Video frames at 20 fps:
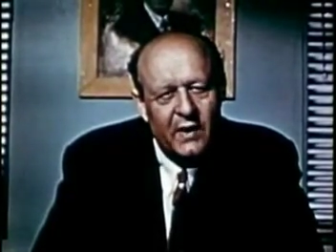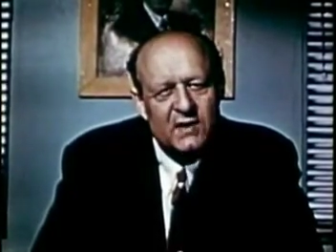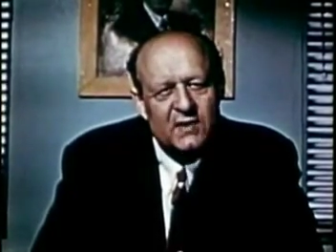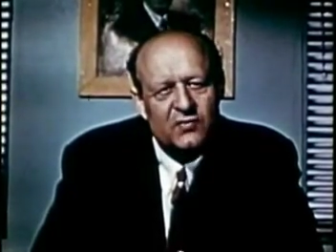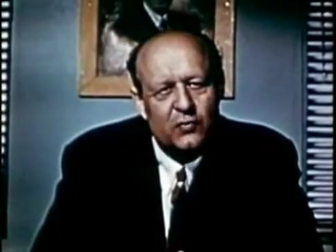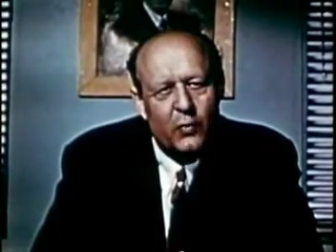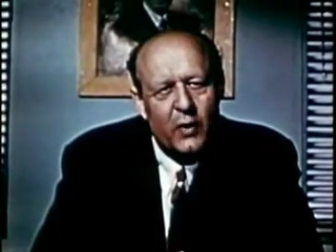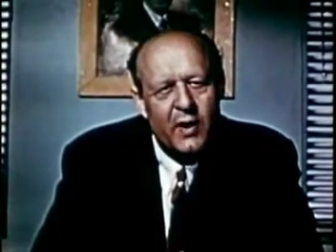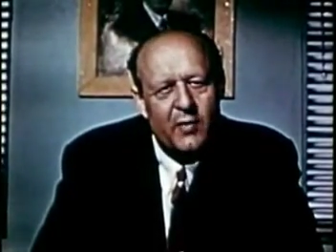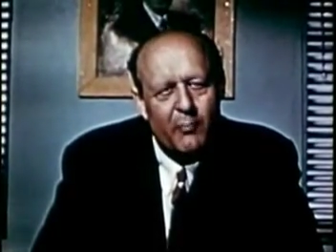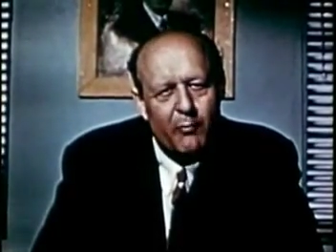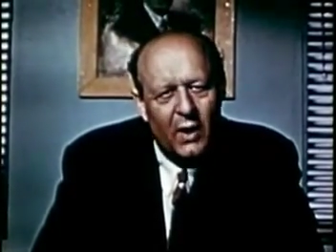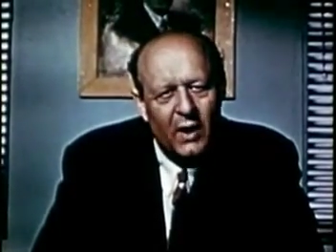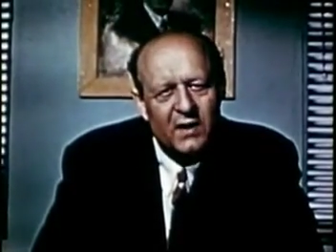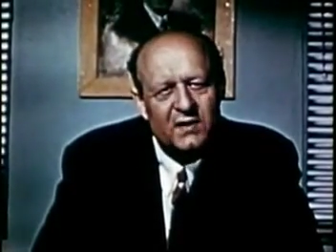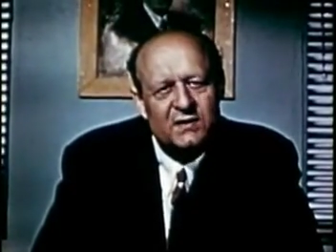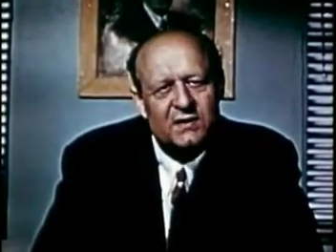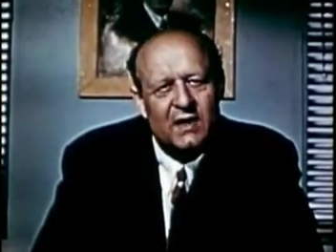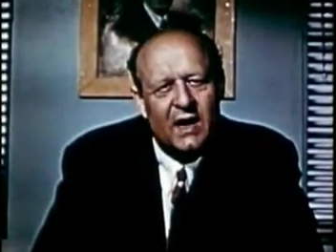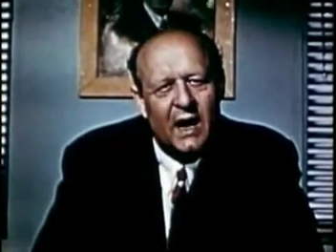This we
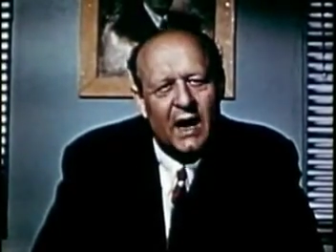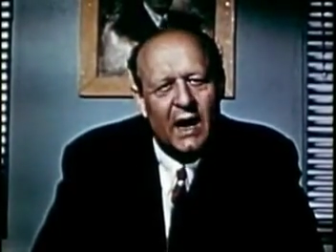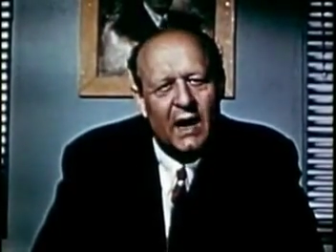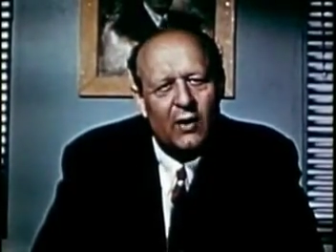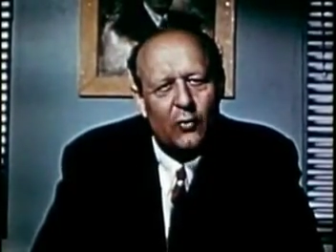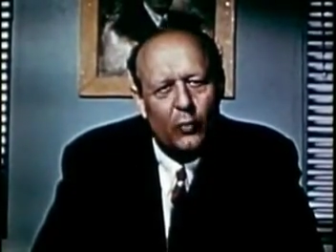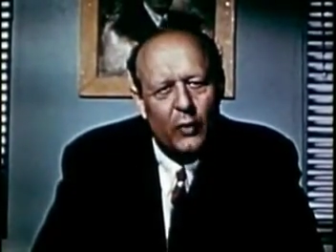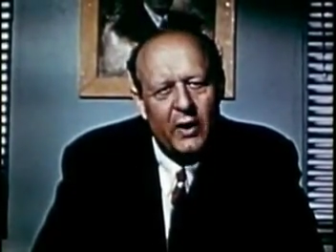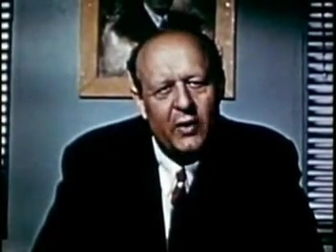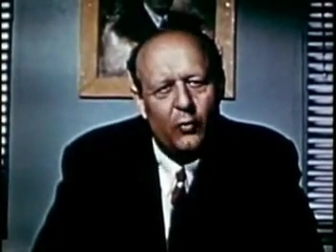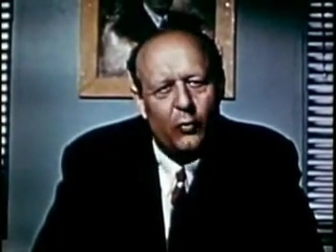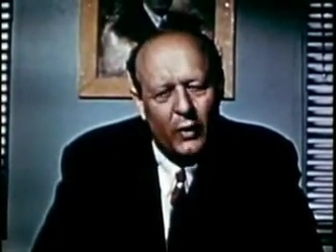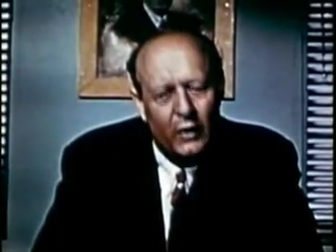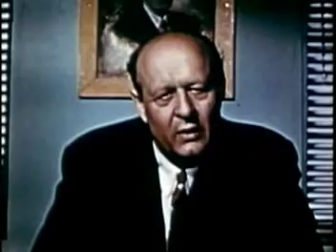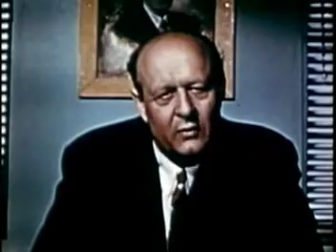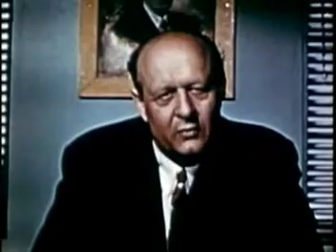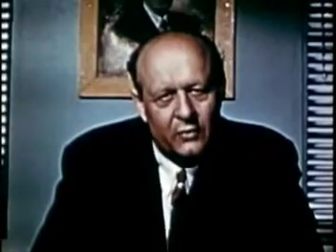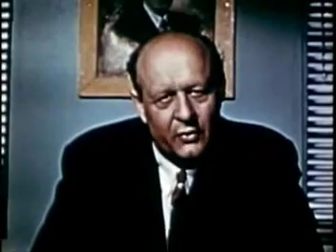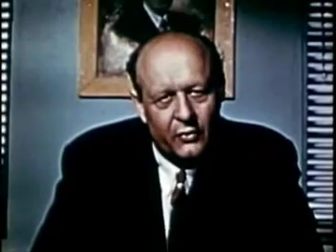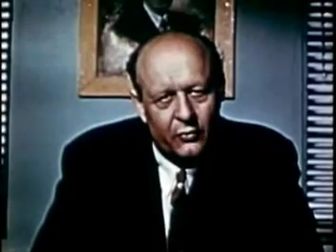must and we
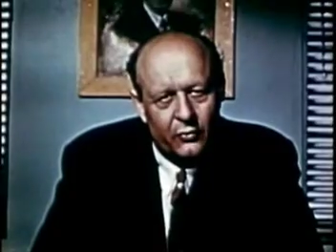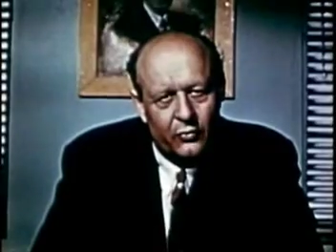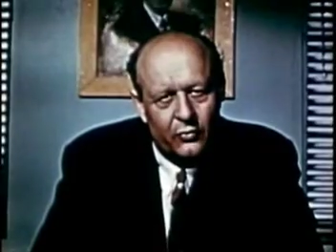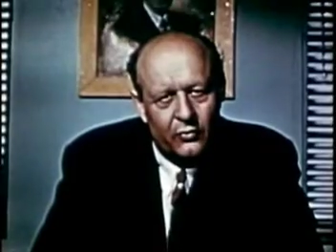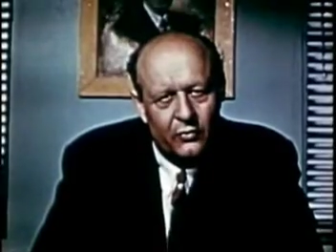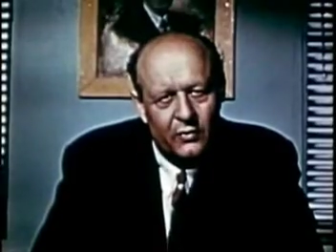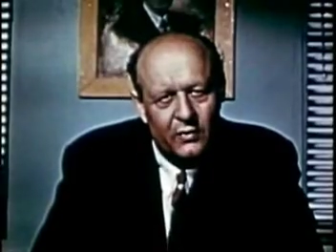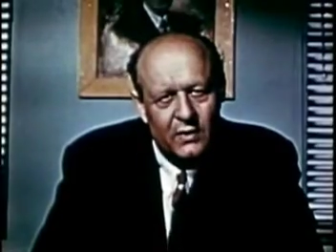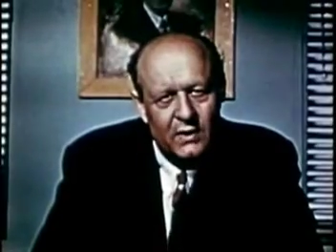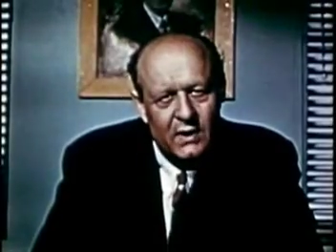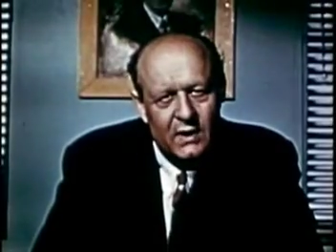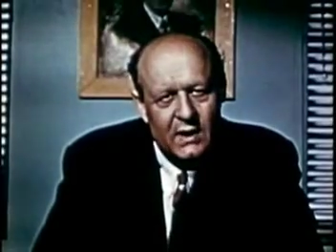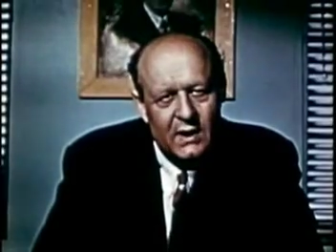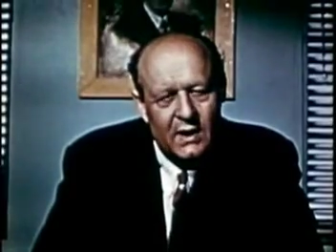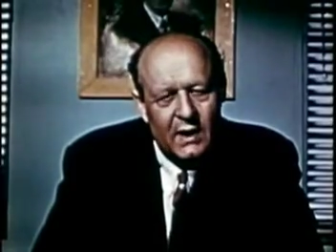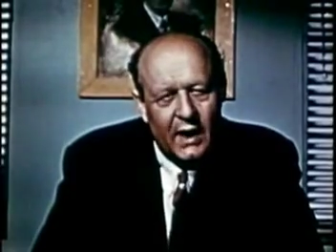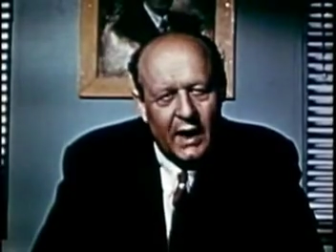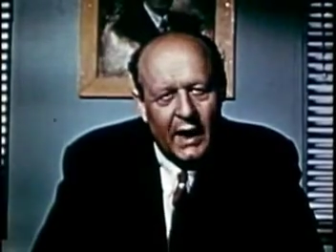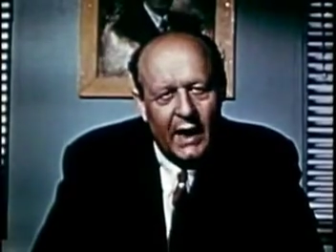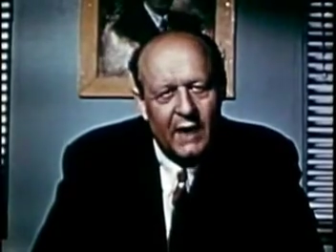will do
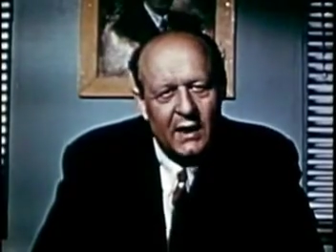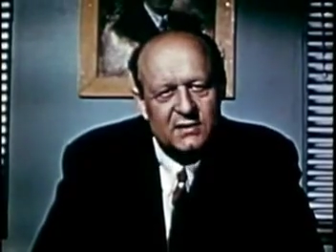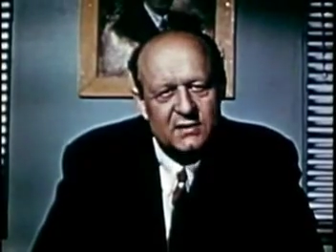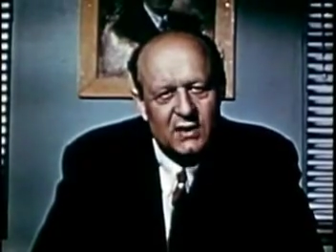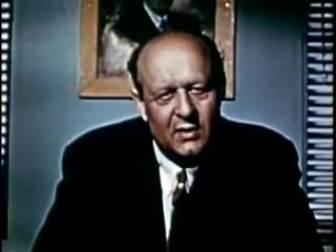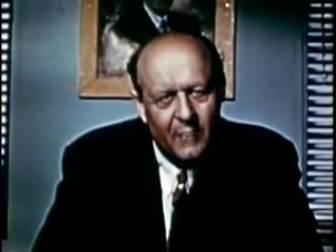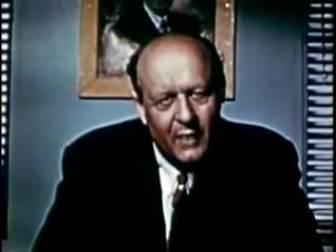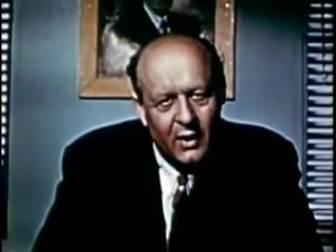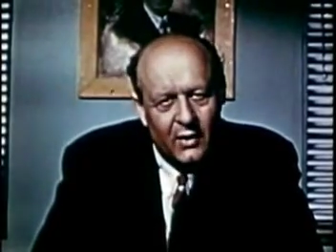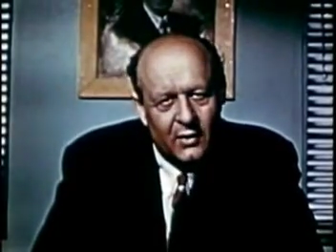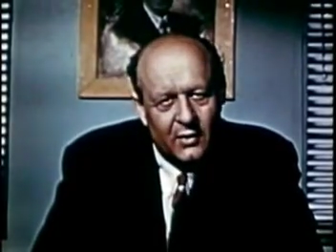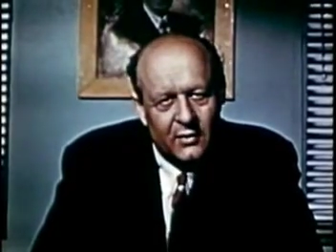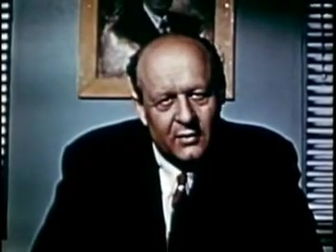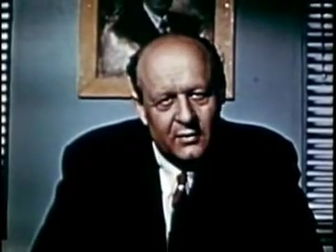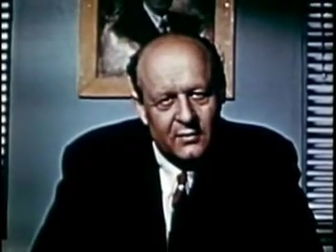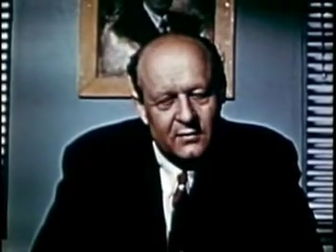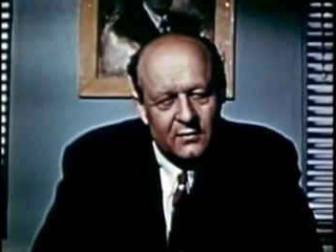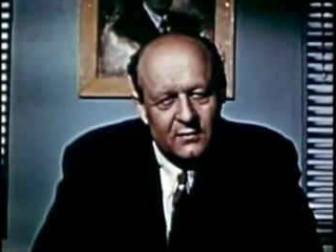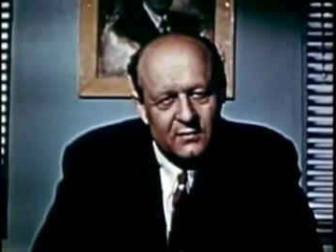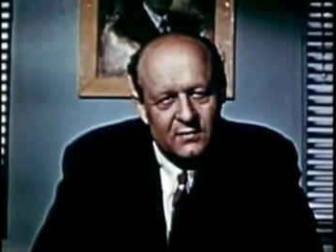as
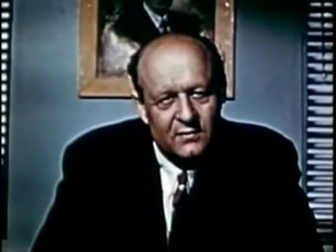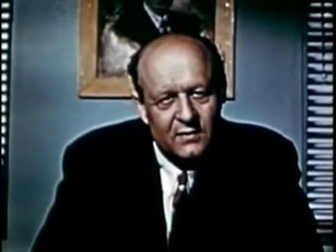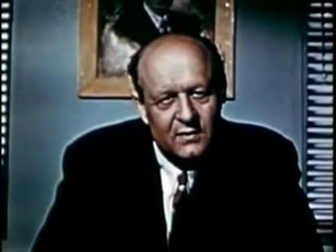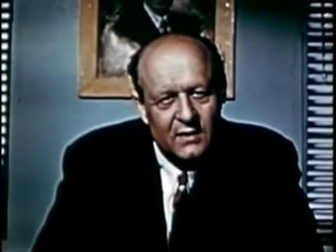Americans,